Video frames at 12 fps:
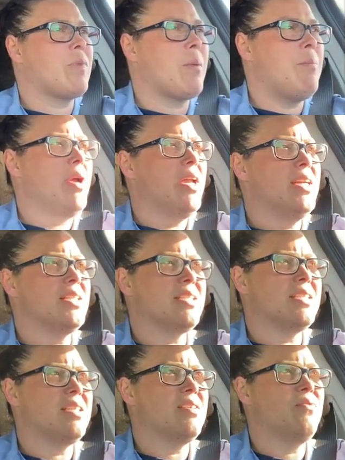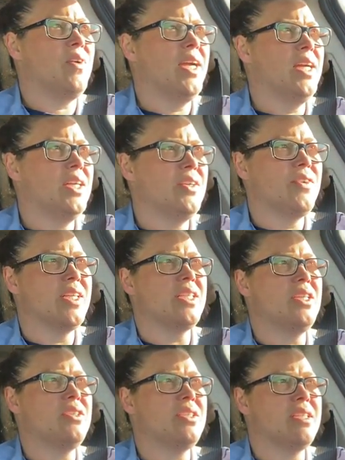But it's the fire and
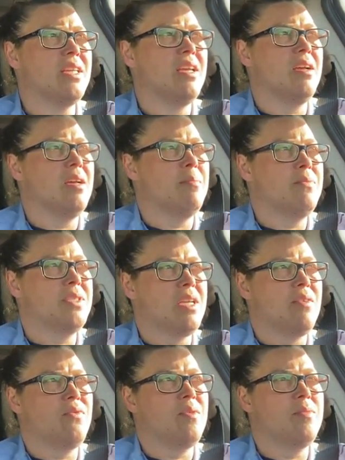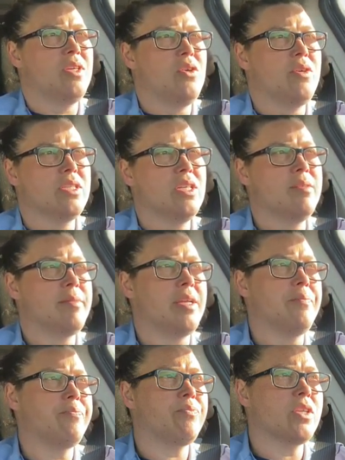rescue stuff from the US Army.
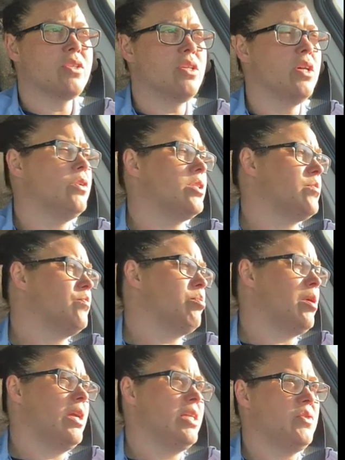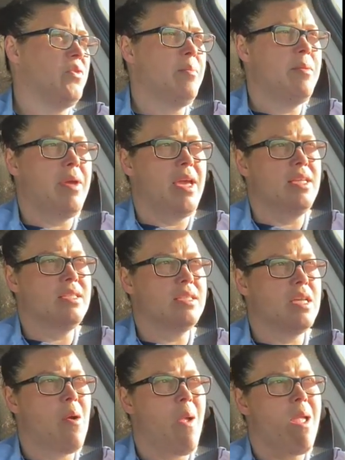So it's from the
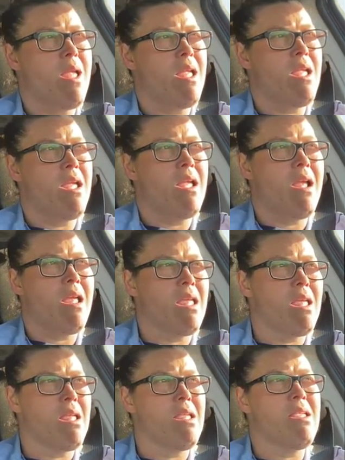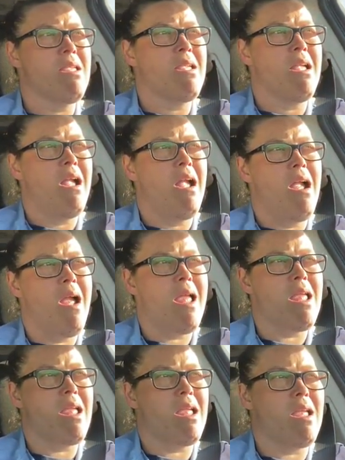base. Not
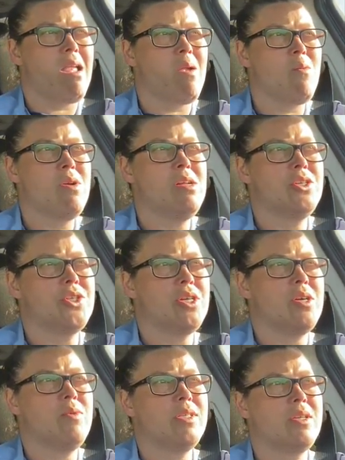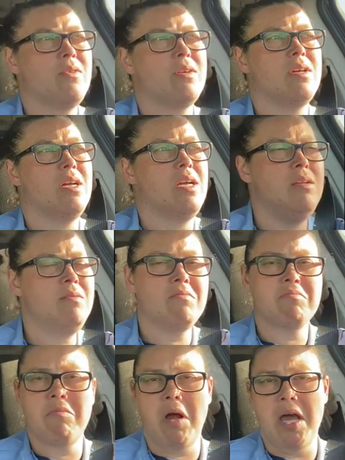really sure what's going
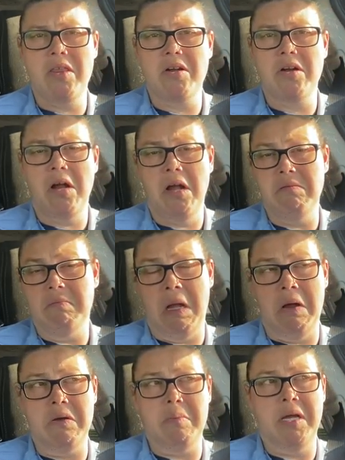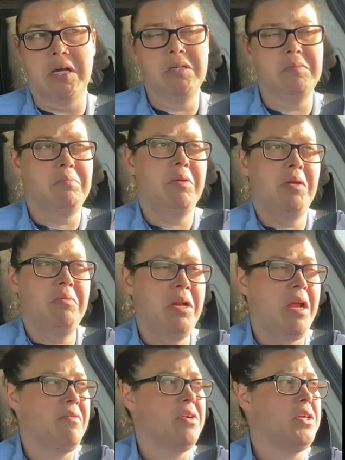on, why they're out and about, but
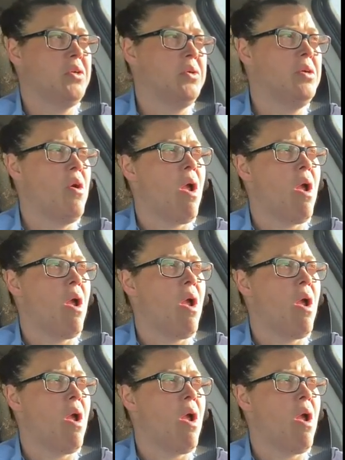whatever, cool.